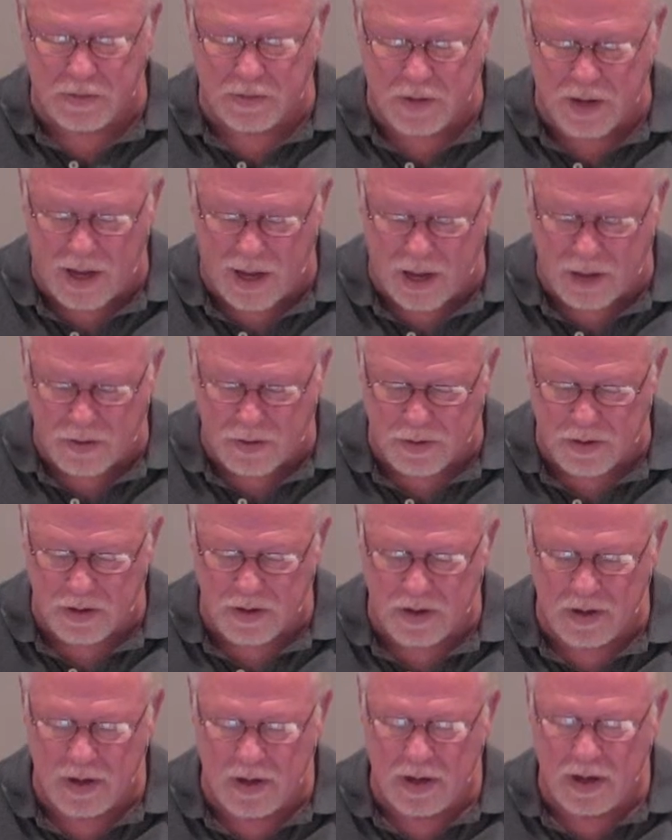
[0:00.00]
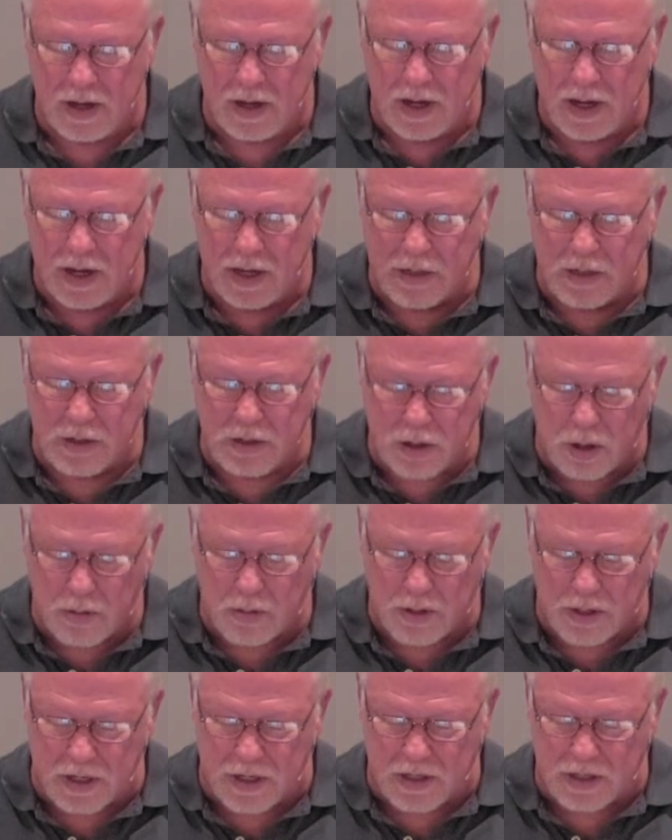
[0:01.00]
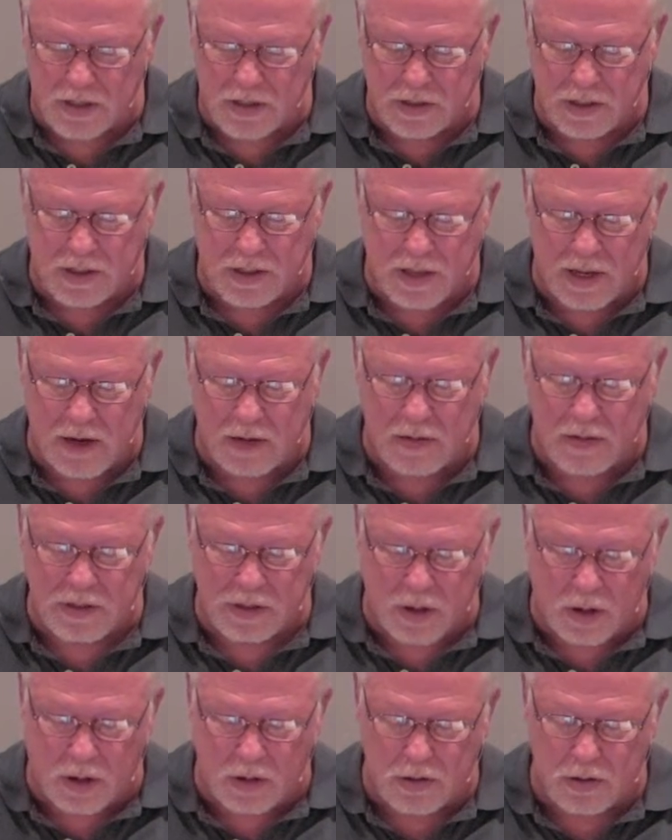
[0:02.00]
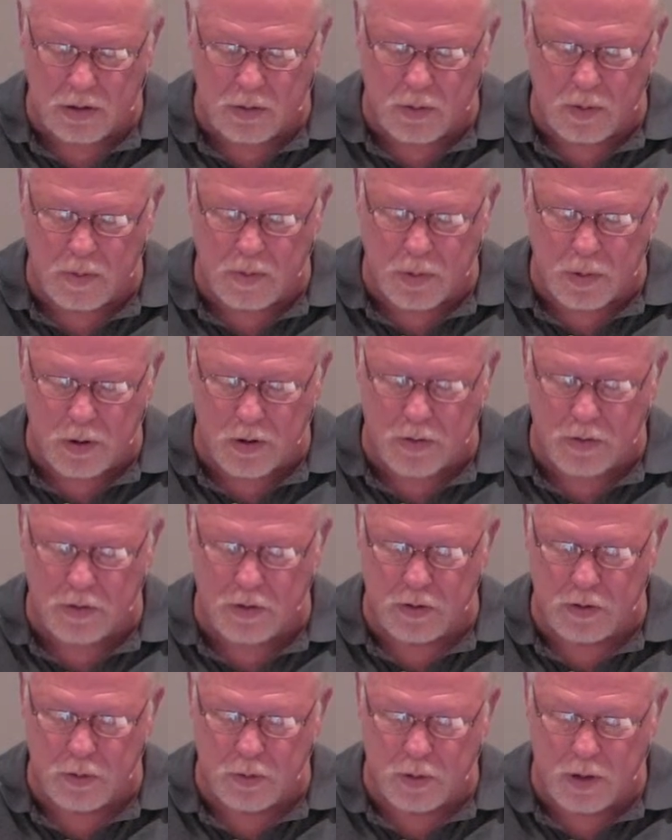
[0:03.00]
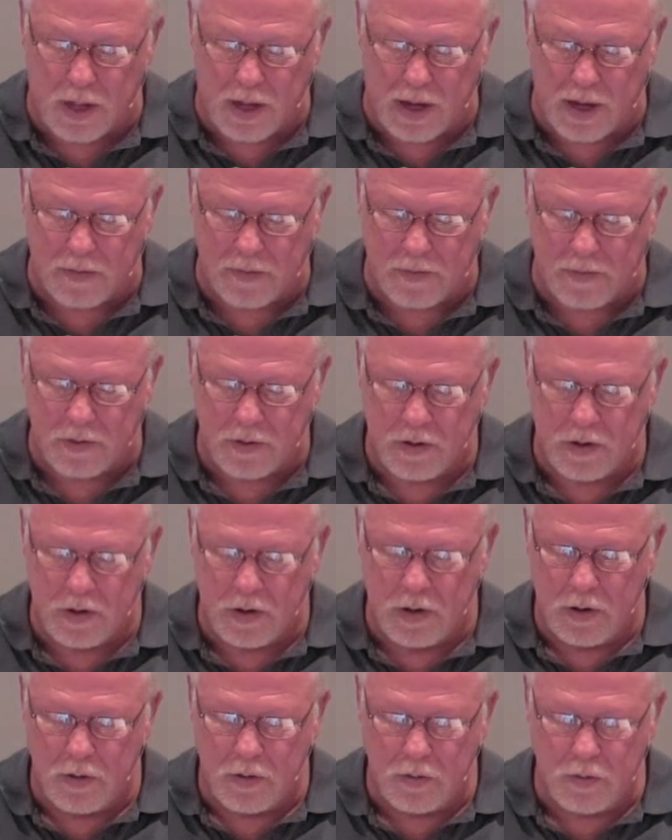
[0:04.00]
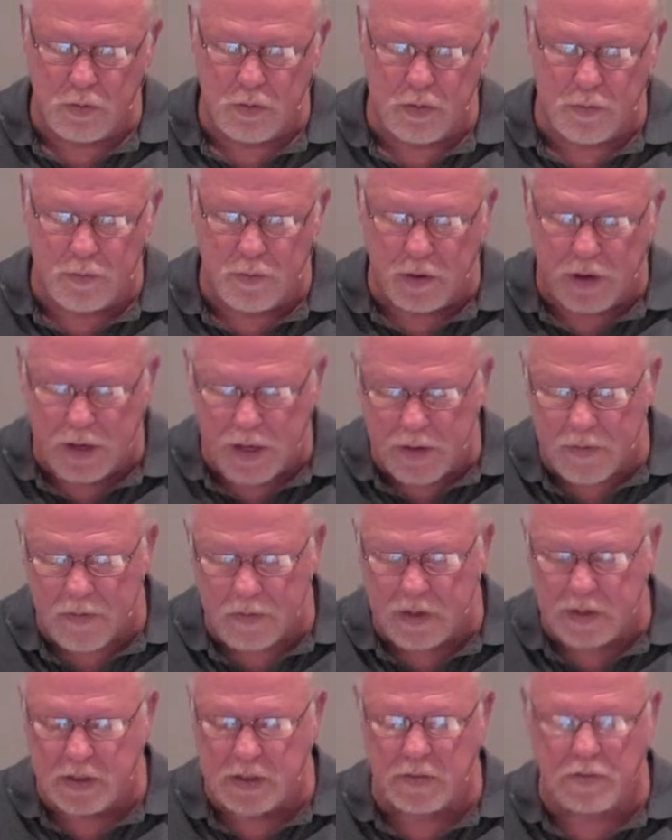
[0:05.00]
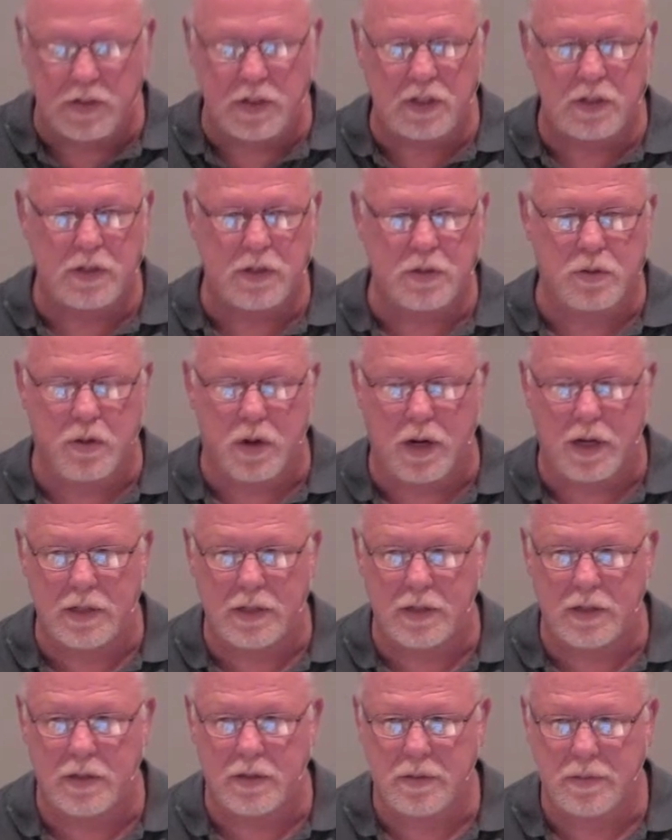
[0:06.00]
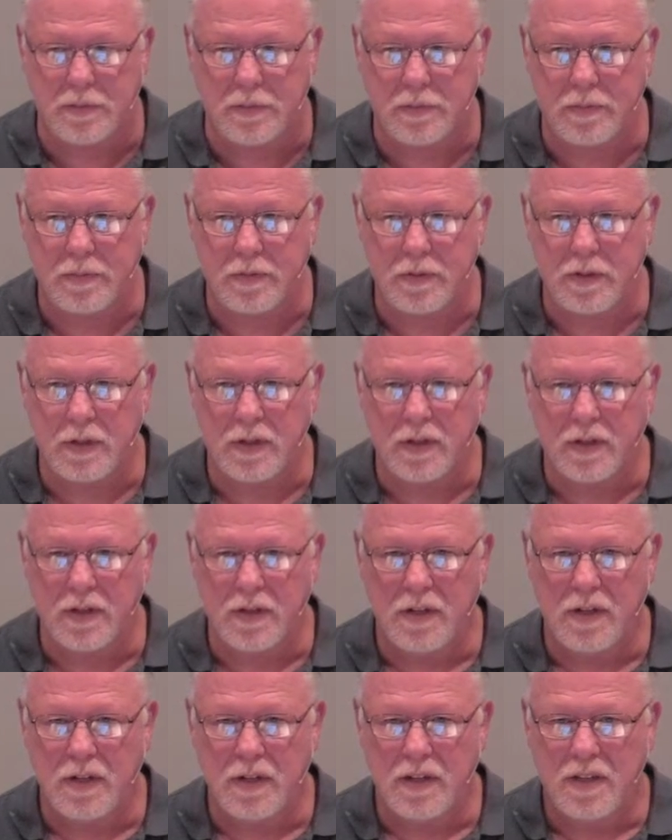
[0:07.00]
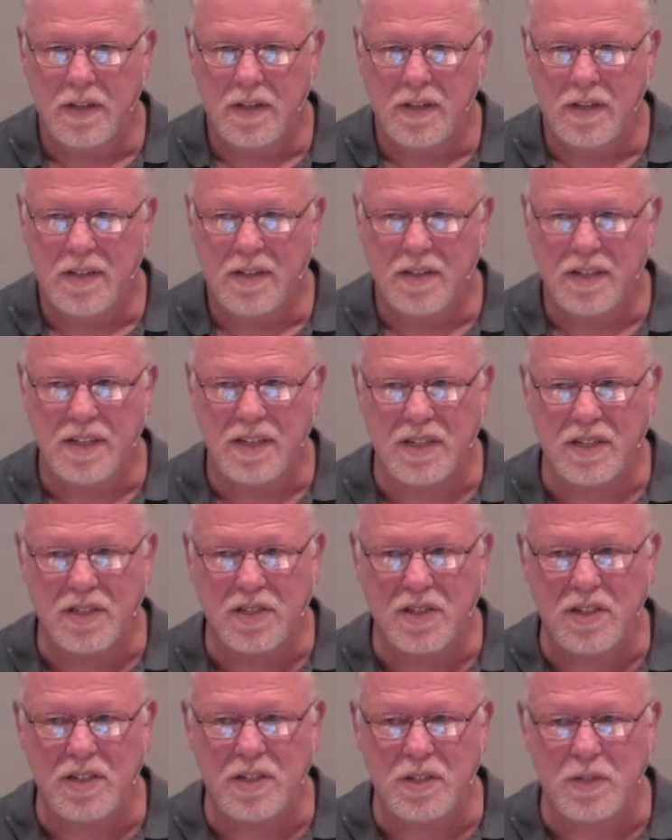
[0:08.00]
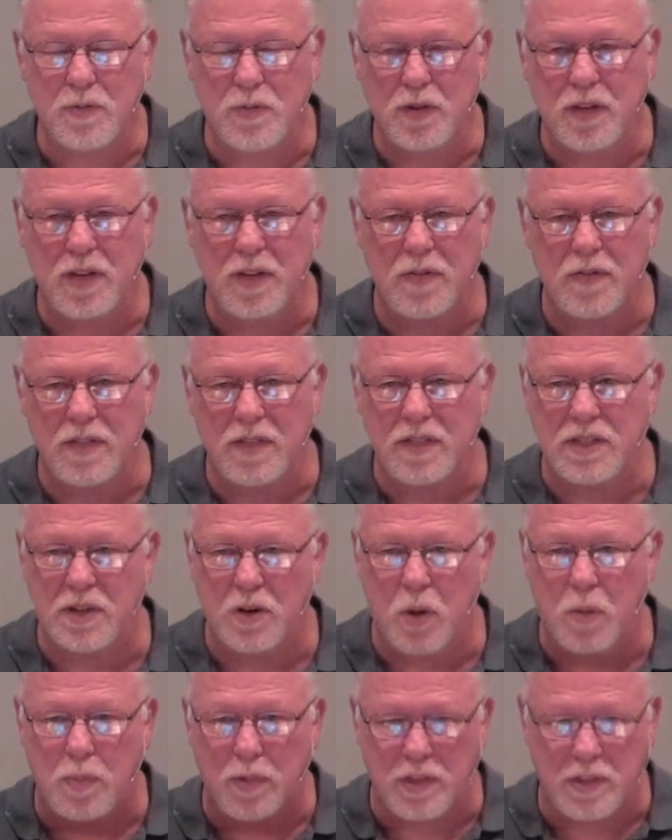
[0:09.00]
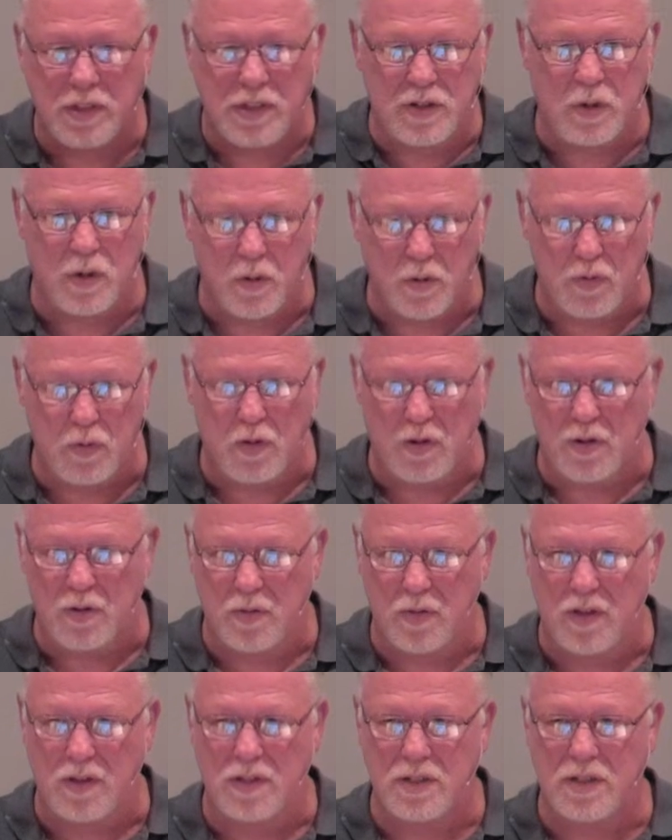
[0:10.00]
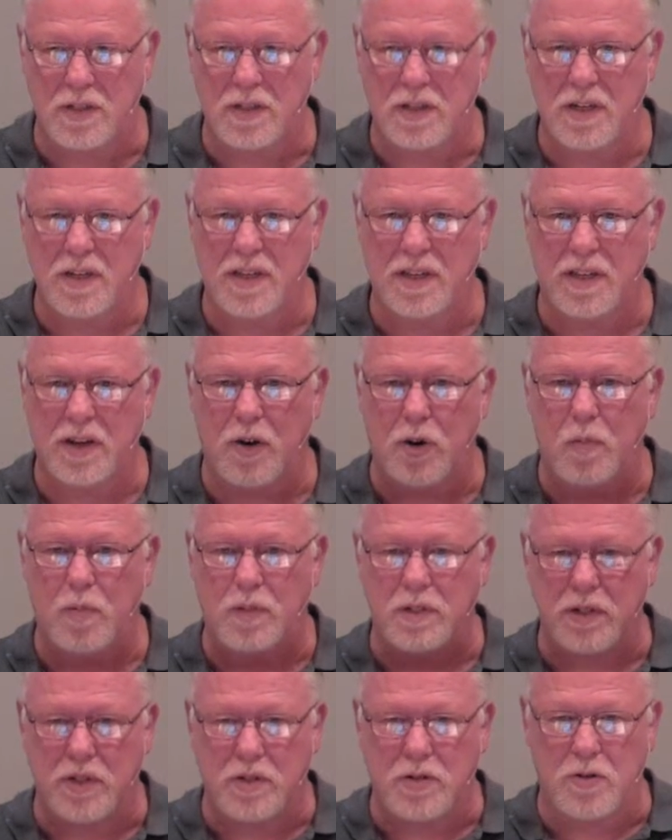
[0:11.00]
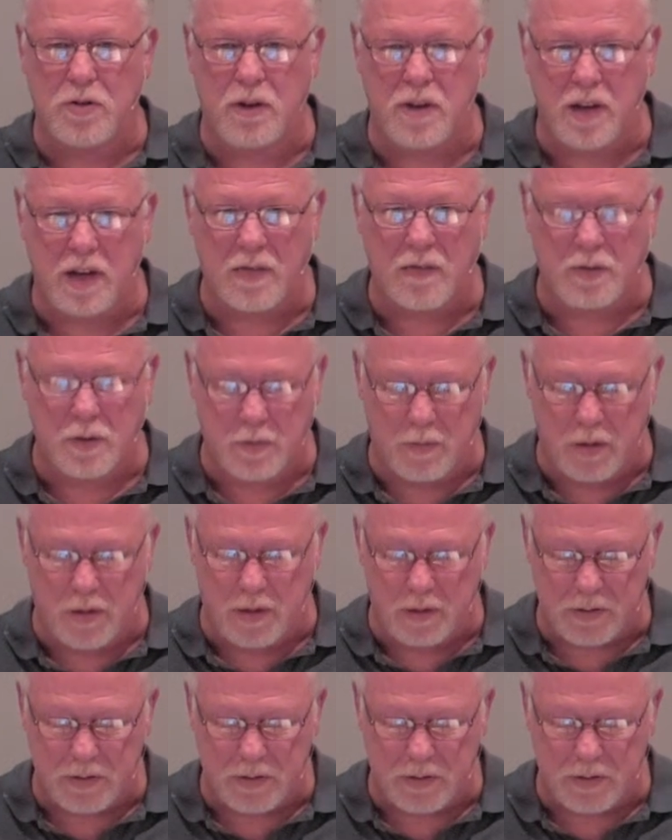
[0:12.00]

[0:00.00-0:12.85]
death, it shows us that there is also a birth to new life through the forgiveness of Jesus Christ." See, it's Jesus' forgiveness that opens this whole door to us, that opens eternal life to us.